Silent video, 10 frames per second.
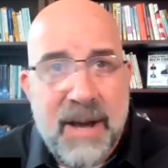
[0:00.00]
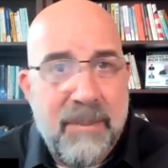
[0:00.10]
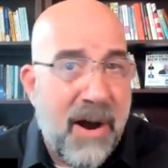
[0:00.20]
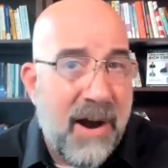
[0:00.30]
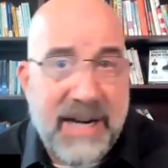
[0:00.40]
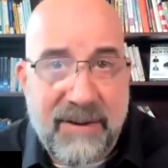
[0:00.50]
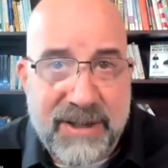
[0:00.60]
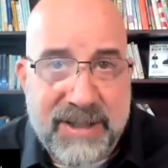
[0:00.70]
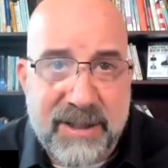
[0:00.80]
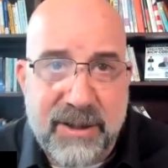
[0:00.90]
Behind
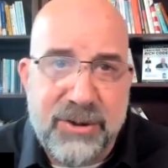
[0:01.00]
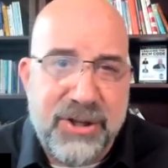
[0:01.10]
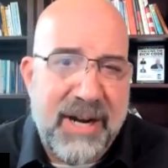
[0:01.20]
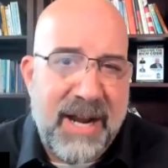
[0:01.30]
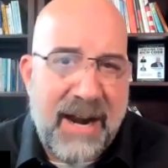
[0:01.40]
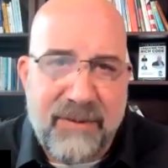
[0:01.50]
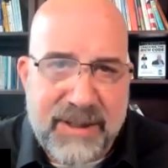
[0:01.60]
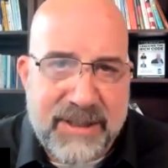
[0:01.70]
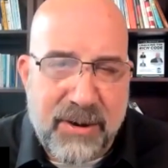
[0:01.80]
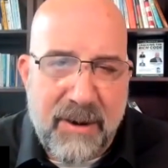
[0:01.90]
every solution,
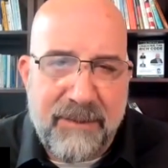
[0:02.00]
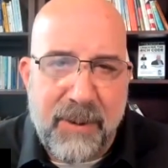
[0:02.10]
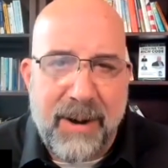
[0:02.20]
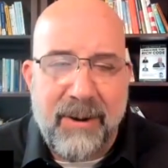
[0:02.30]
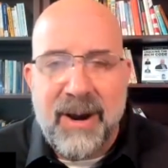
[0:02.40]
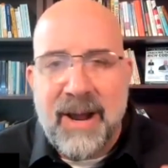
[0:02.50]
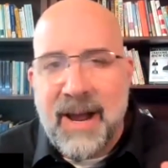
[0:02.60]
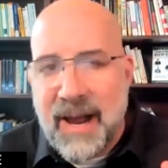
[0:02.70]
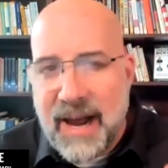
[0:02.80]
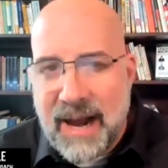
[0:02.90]
every software,
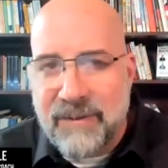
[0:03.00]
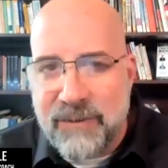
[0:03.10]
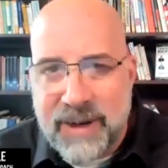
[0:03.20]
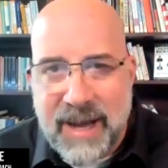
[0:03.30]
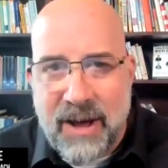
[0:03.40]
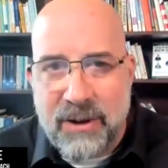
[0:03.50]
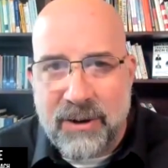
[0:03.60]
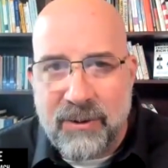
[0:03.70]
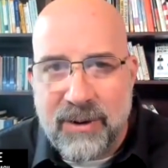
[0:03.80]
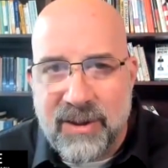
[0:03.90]
every
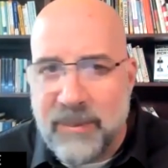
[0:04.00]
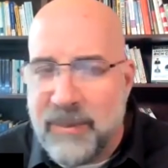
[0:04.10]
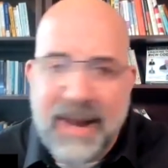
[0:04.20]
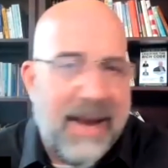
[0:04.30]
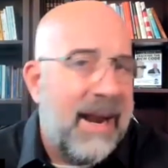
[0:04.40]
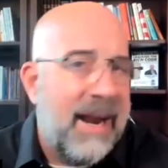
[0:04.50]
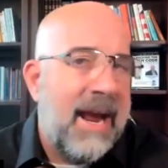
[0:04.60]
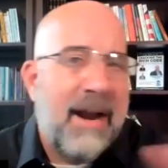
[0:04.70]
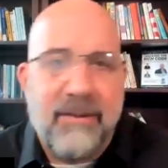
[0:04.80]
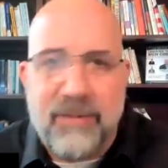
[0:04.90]
algorithm, and
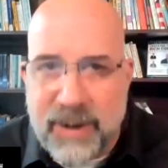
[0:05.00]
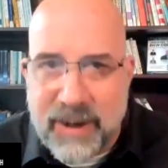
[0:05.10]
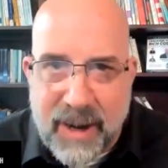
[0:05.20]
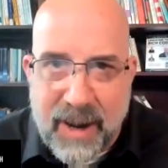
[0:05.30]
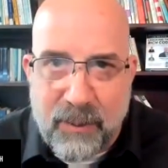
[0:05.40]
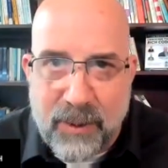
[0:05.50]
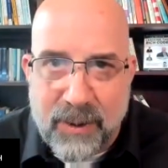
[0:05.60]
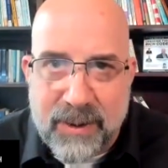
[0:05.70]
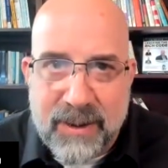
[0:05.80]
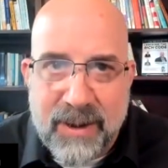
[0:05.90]
every
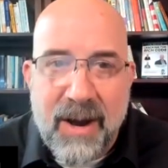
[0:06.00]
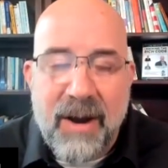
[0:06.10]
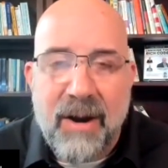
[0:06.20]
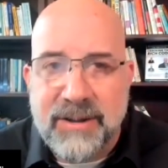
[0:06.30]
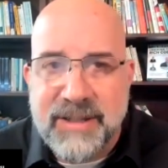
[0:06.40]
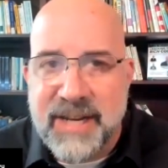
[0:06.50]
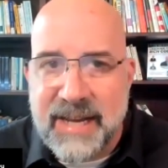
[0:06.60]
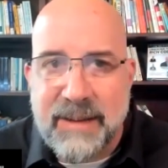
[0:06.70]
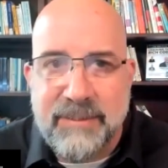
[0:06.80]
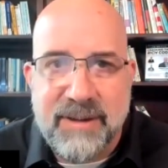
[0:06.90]
network are
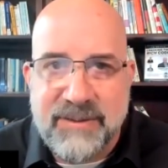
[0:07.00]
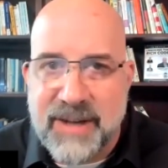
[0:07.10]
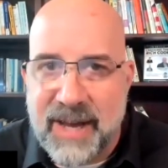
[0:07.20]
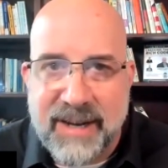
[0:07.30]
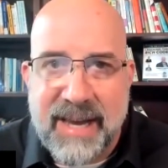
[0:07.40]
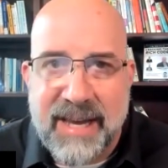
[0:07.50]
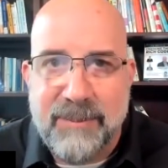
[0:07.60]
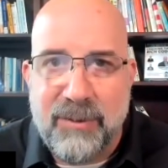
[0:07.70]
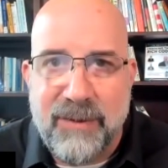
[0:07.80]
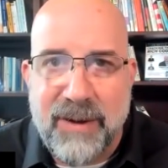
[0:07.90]
teams of
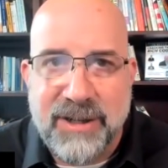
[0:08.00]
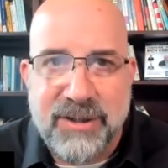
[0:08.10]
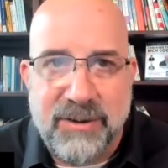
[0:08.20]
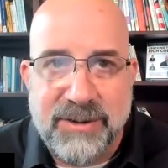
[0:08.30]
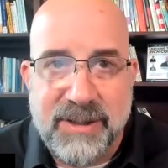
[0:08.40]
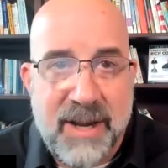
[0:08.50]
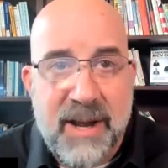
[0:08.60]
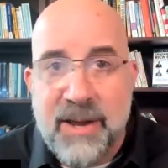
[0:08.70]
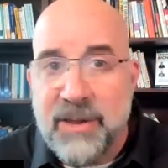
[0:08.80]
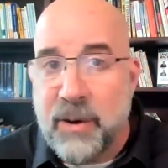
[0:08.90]
dedicated professionals.
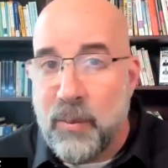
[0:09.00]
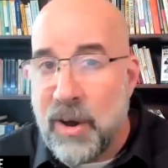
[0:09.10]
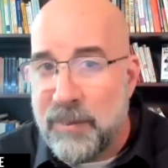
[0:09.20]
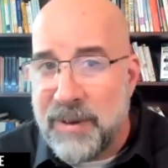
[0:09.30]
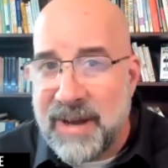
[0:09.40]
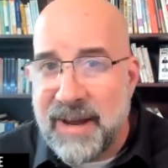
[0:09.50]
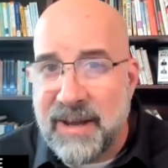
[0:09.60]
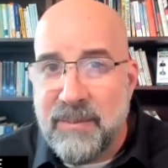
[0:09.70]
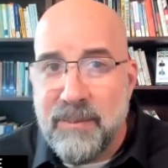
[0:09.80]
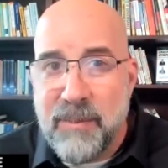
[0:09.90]
Their
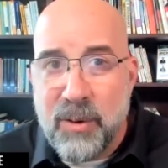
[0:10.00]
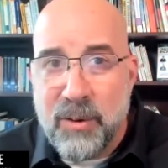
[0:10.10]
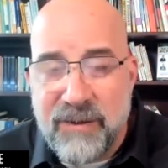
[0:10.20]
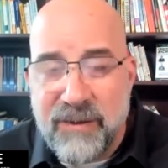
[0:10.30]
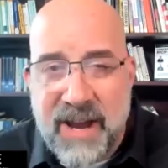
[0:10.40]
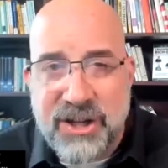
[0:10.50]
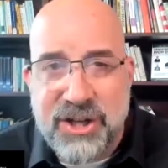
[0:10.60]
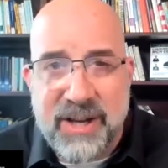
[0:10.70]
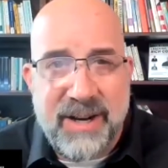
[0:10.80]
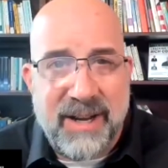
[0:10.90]
well-being,
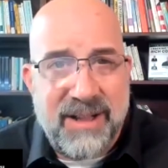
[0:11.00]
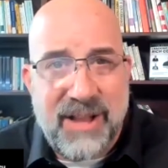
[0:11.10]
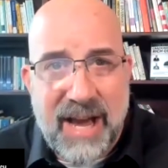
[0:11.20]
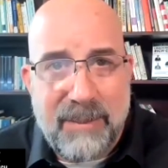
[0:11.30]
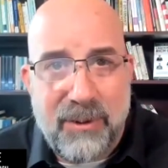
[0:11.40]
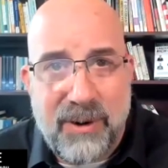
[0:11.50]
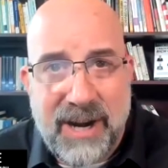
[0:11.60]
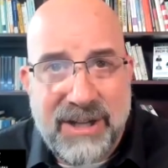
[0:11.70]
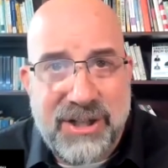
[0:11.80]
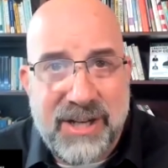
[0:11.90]
motivation, and
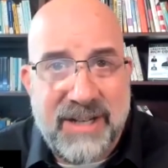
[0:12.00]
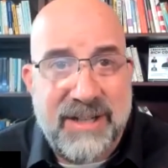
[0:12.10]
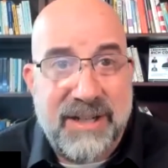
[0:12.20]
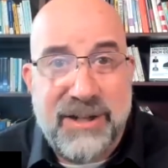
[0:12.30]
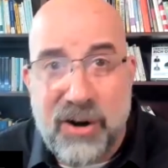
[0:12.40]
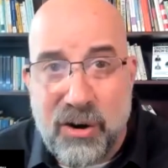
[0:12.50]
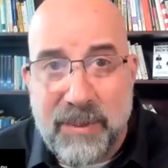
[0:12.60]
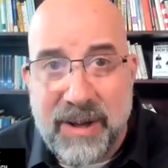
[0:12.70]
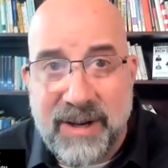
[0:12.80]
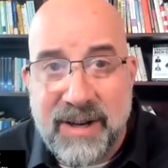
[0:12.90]
collaboration
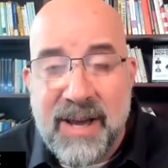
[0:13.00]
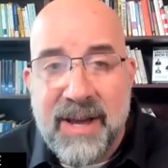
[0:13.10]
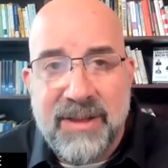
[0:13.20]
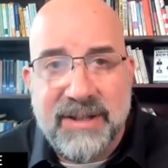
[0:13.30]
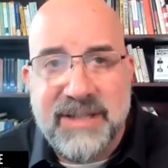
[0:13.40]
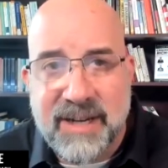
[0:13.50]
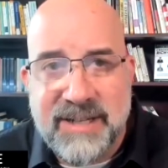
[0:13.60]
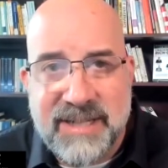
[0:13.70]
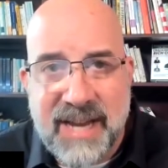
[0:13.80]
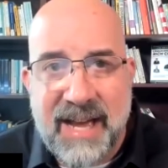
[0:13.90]
determine the
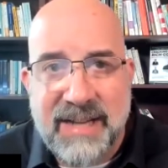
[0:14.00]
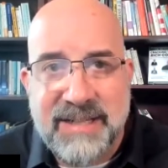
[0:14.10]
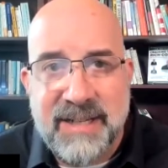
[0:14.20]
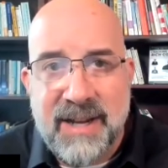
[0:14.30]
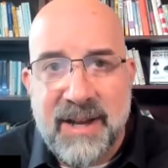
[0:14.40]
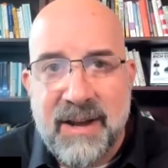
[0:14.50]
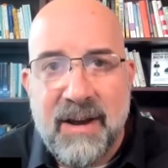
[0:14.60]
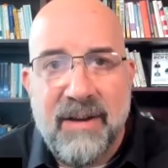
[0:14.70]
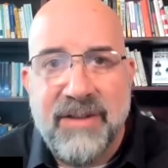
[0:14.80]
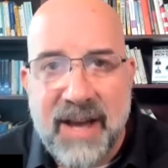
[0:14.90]
success
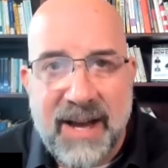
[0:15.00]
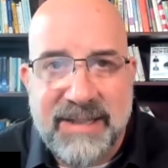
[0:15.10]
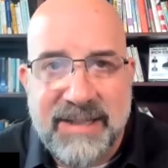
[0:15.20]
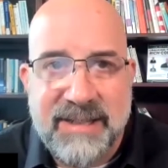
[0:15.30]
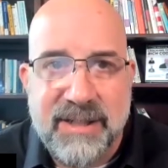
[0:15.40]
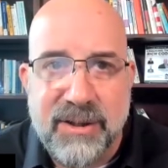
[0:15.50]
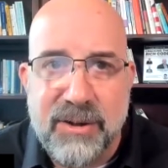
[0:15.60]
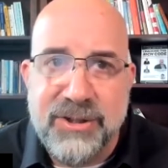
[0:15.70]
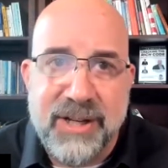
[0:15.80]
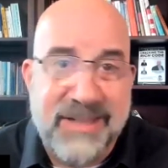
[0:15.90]
of the IT
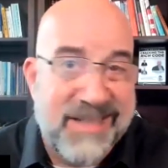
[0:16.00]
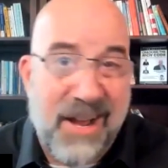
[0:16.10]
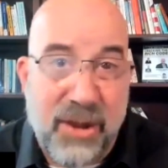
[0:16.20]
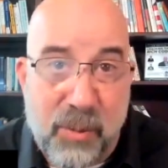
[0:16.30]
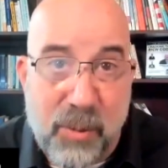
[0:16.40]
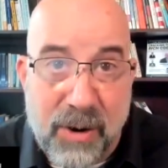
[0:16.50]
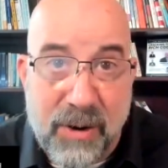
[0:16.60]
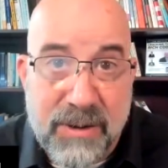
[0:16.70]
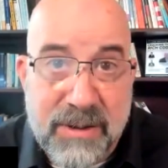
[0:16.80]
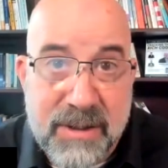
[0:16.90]
solutions. In other
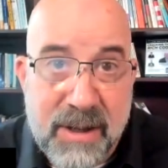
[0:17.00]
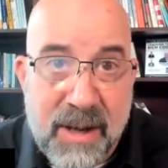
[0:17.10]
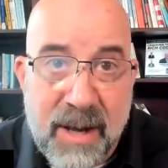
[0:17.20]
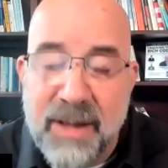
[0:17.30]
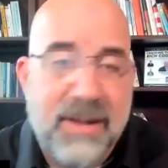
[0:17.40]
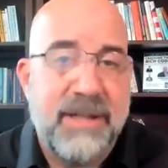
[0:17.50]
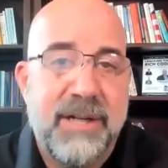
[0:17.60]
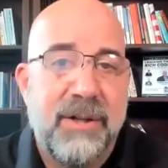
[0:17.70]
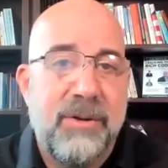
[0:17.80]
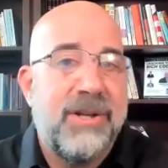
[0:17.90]
words, the
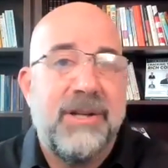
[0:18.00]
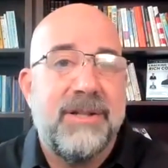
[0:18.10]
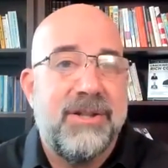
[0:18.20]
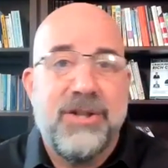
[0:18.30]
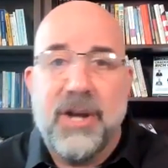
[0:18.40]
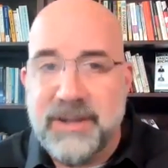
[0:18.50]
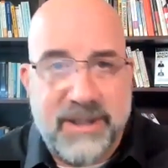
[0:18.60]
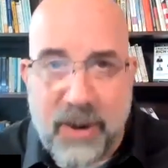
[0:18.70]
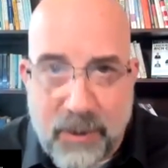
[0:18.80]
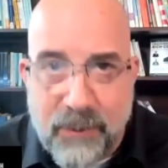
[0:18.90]
solutions
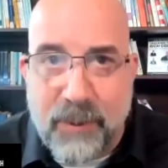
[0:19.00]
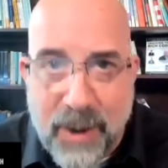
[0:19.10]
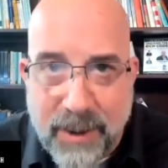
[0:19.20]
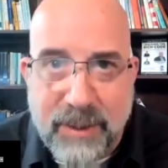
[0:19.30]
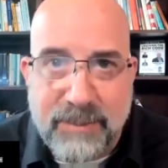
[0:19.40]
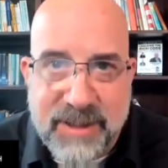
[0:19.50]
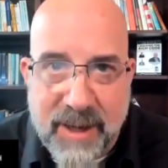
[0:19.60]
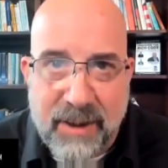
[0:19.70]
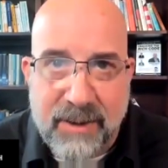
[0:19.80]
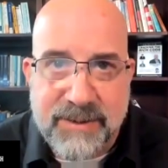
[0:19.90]
just don't run
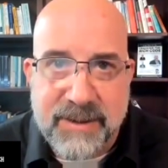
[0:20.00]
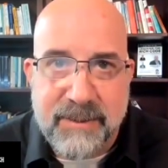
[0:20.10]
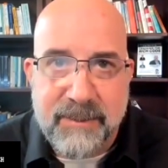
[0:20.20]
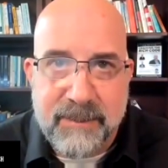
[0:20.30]
themselves.